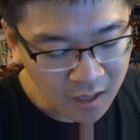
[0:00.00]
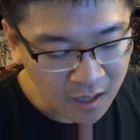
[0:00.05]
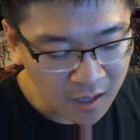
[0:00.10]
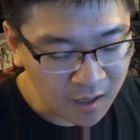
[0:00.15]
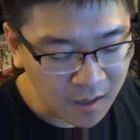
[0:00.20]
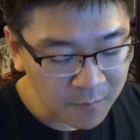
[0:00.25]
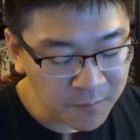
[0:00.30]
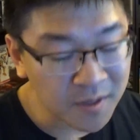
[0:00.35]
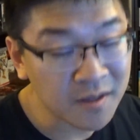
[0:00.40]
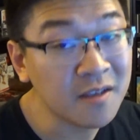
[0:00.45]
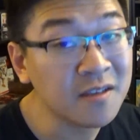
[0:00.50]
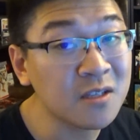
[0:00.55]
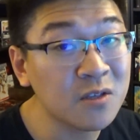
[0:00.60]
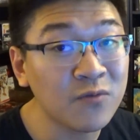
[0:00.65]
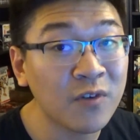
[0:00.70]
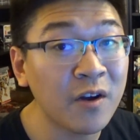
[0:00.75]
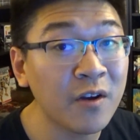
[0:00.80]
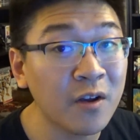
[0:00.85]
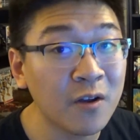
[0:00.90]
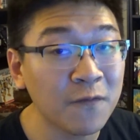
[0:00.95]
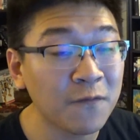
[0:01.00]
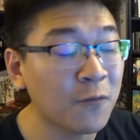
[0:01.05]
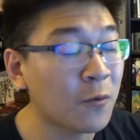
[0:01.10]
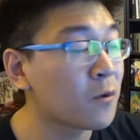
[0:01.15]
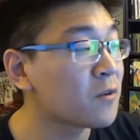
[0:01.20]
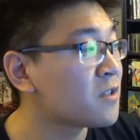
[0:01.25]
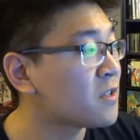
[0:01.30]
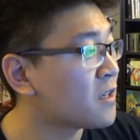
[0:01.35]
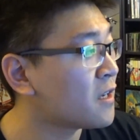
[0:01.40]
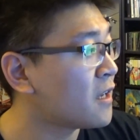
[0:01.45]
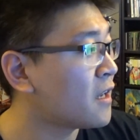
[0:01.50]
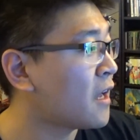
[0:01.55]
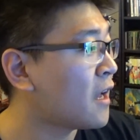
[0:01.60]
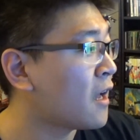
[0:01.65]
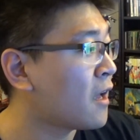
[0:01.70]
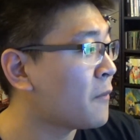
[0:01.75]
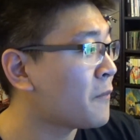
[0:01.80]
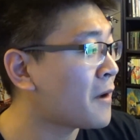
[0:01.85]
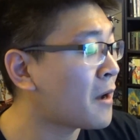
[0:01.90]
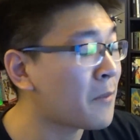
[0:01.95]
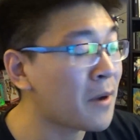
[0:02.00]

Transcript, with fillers: Um, but this is very unfortunate. Um,